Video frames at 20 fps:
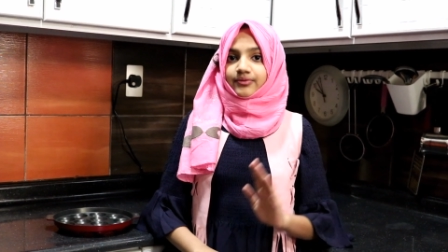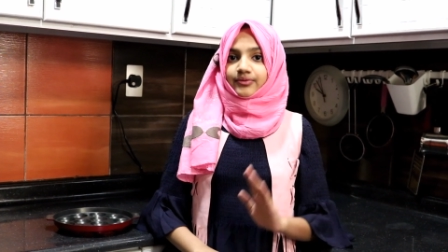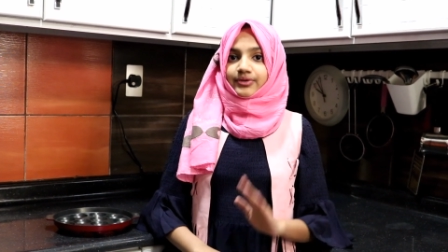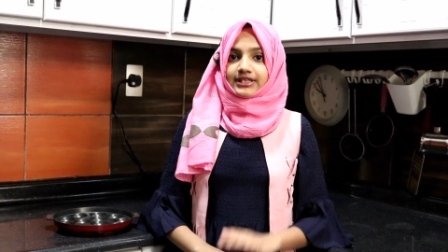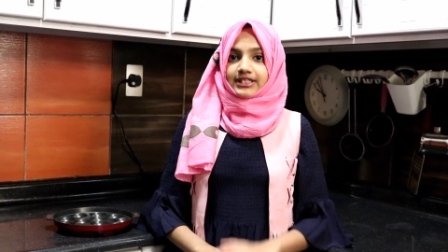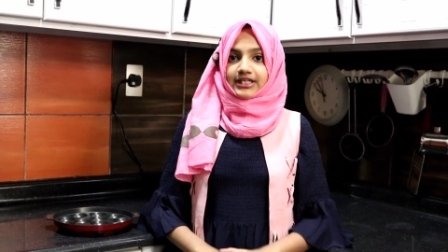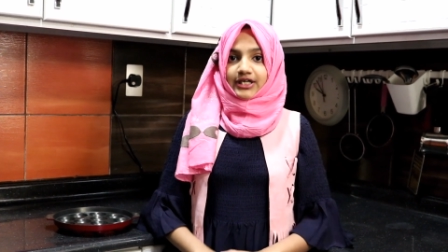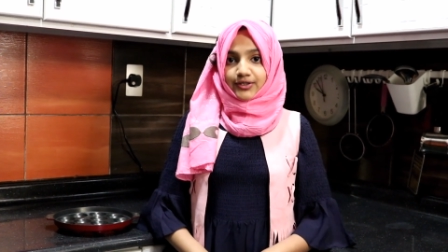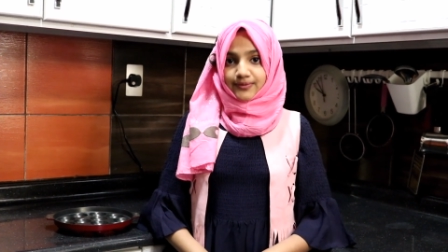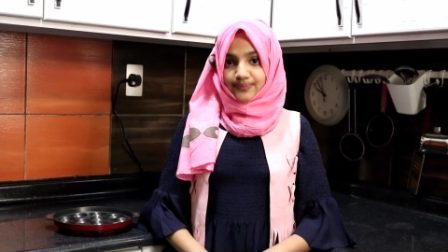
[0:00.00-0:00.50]

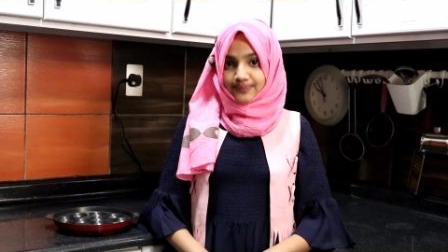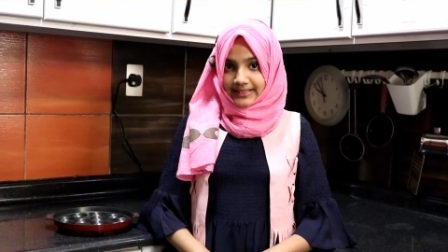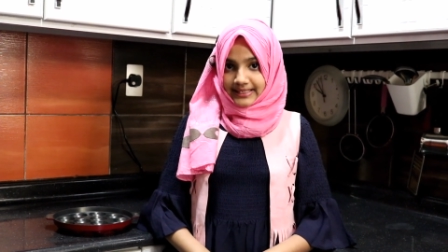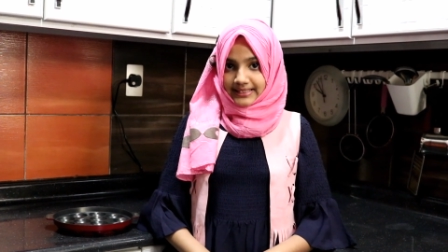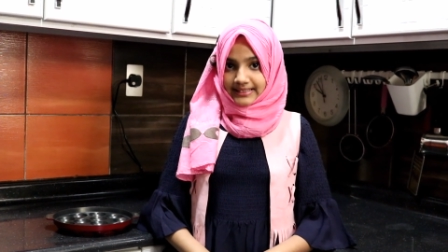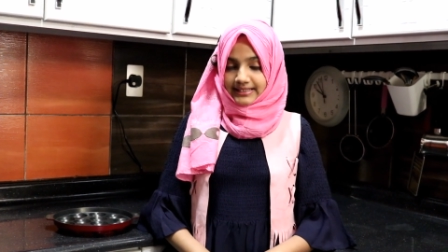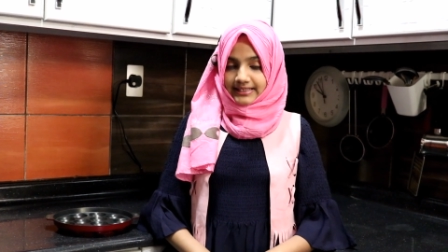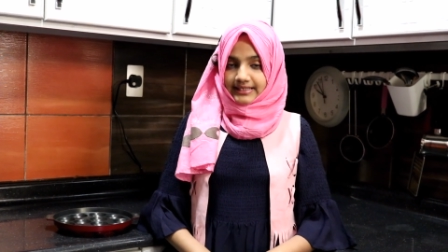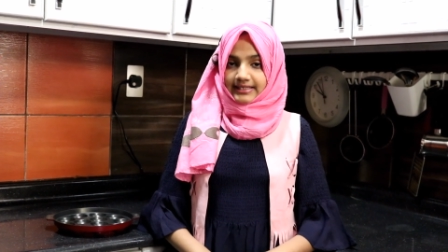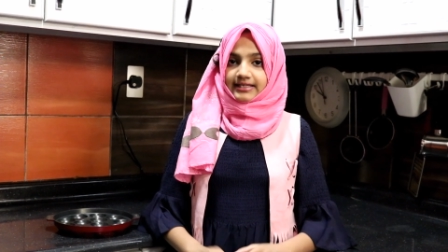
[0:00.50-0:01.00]
without
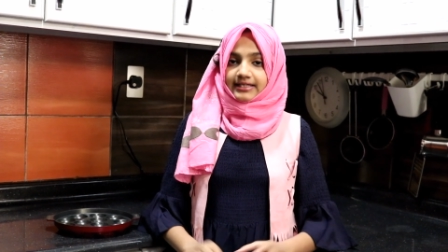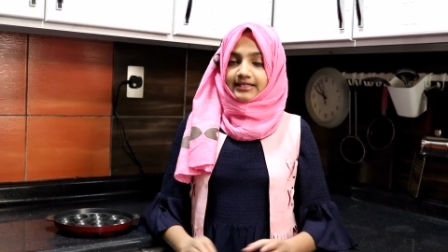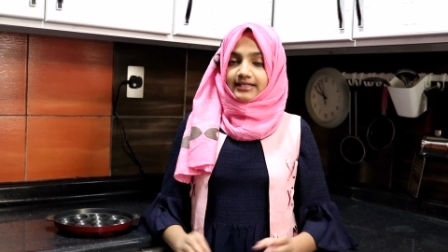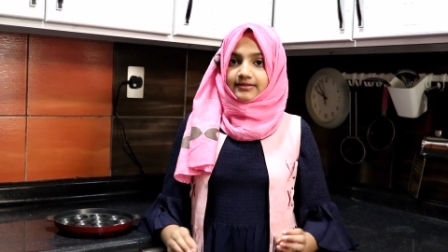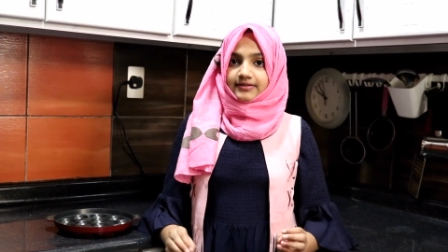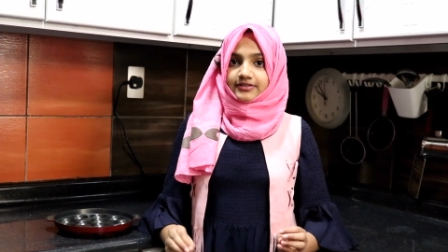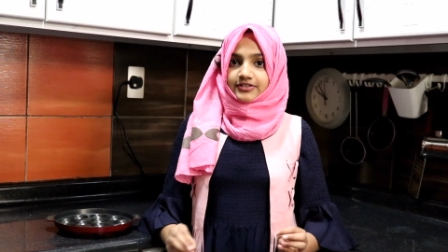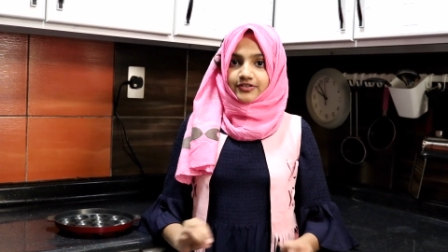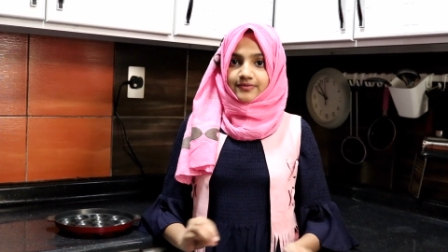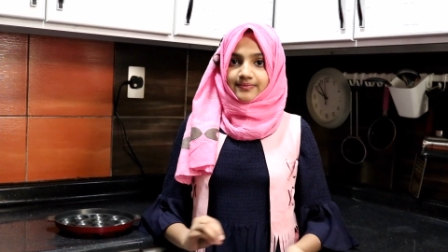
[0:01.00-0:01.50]
baking.
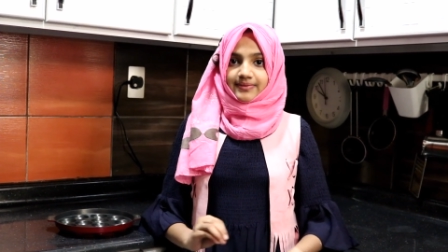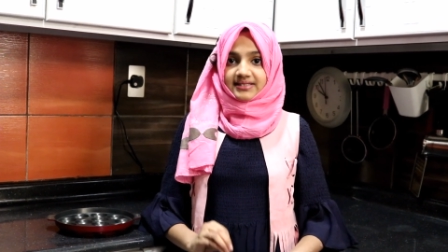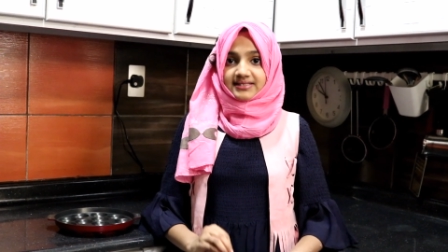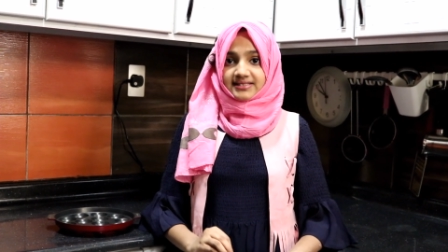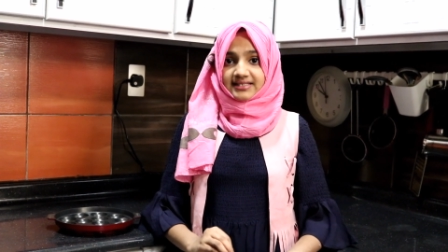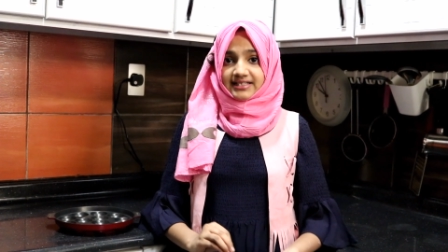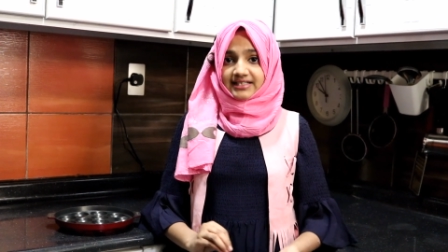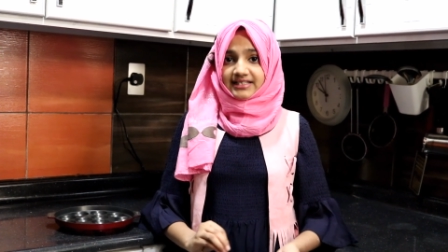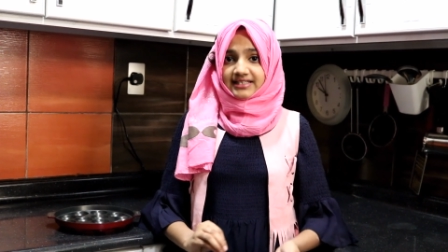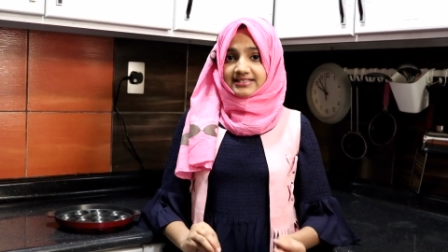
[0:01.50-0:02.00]
So
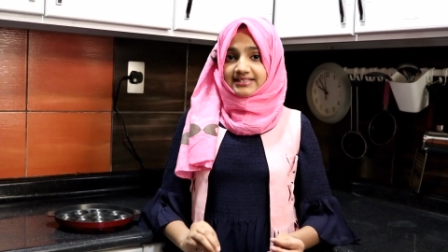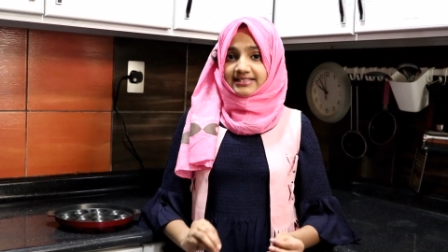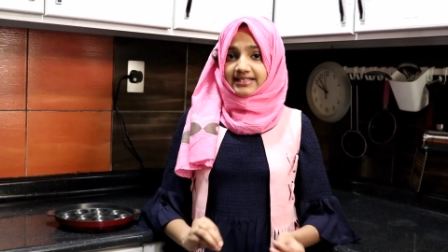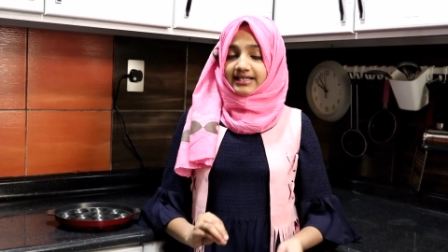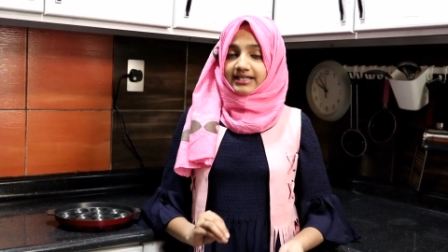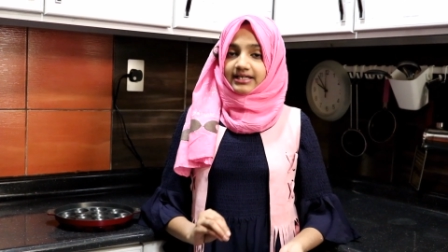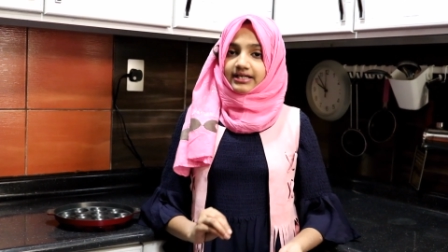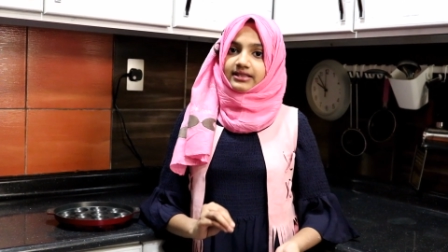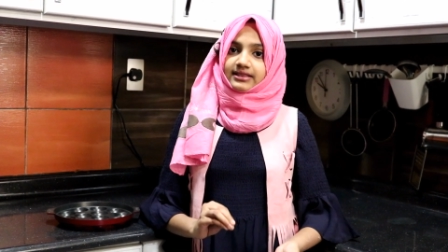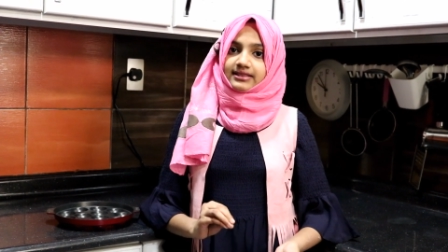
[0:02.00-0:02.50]
basically it's
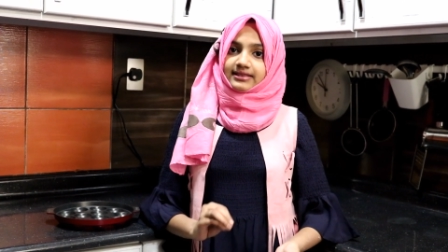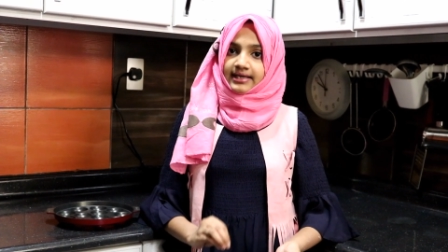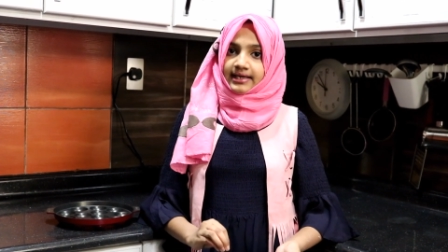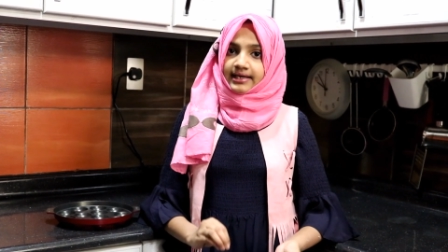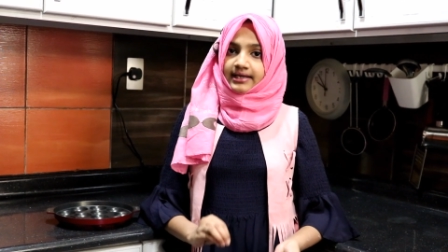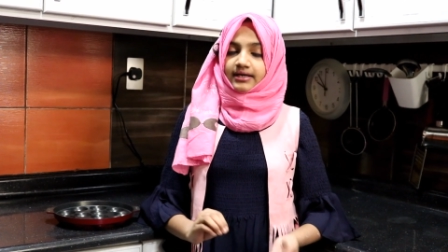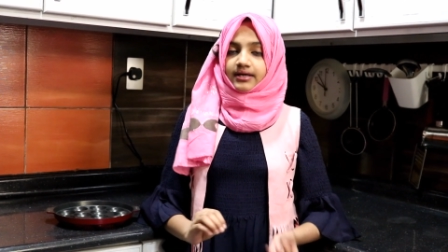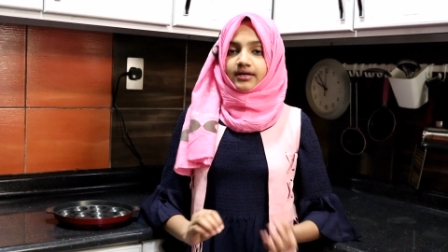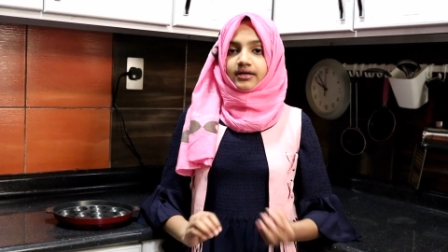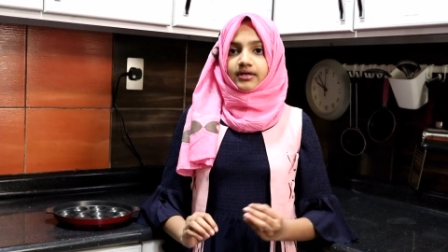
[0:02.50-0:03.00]
like a
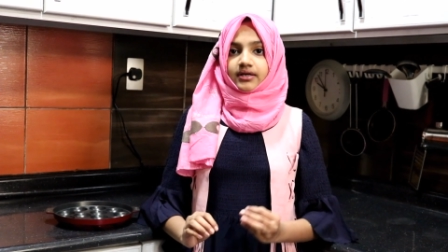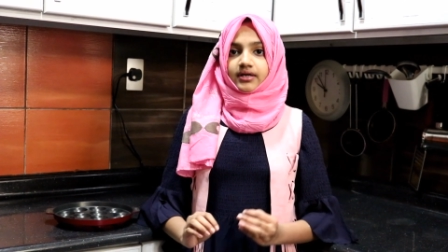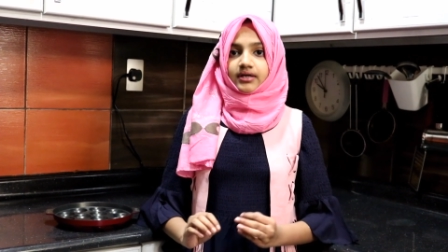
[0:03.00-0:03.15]
thick